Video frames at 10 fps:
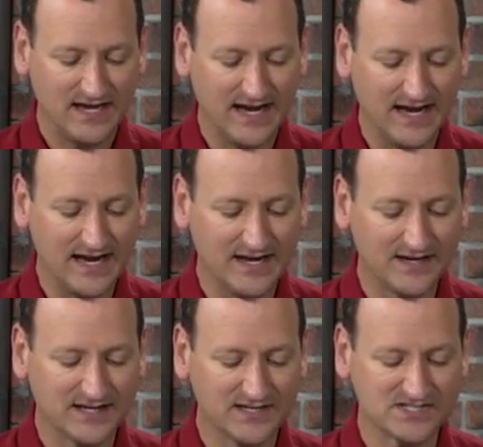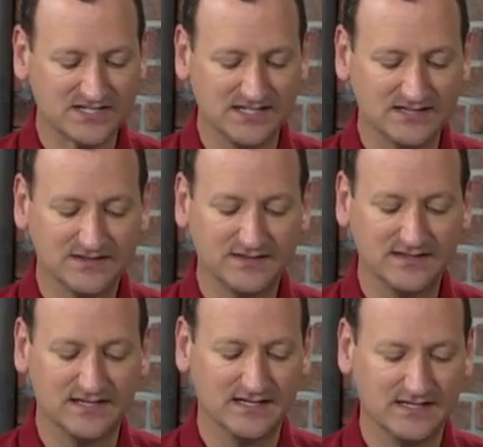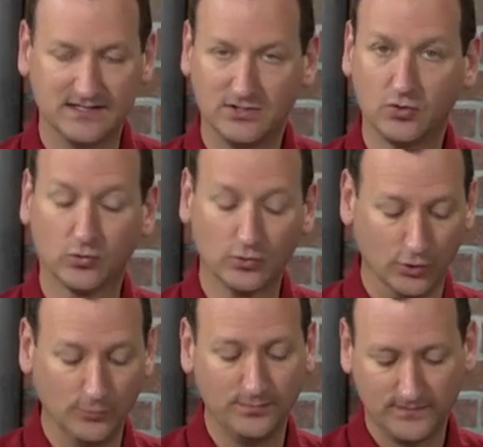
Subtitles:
And I can see the group.